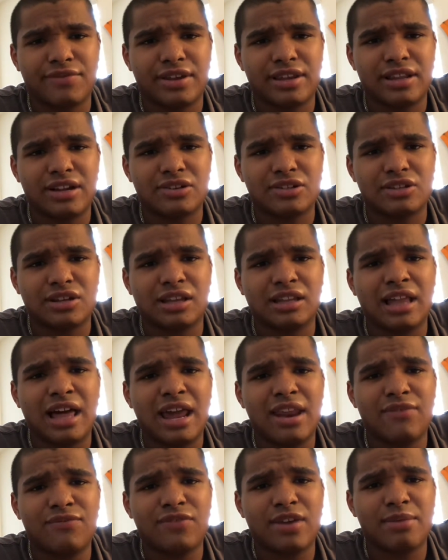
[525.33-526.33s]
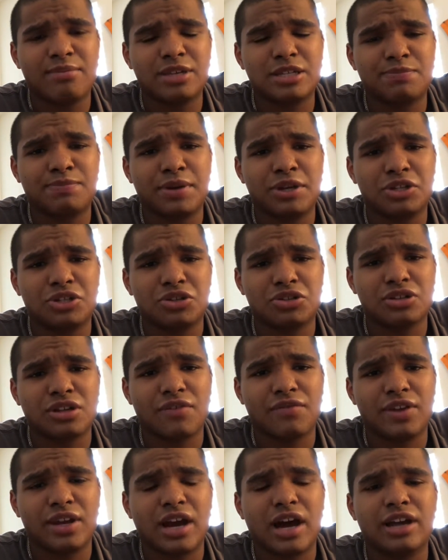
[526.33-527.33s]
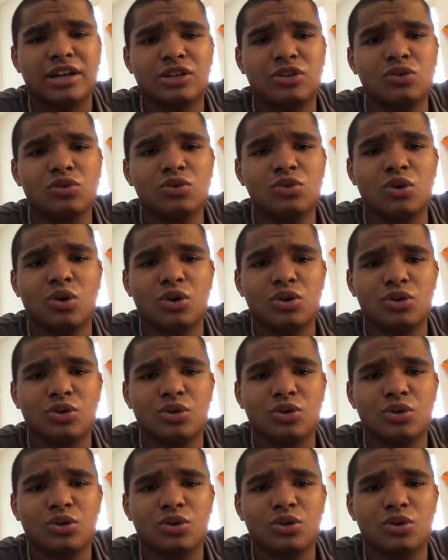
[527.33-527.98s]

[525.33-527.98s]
and there's a lot of famous pictures of it on Google.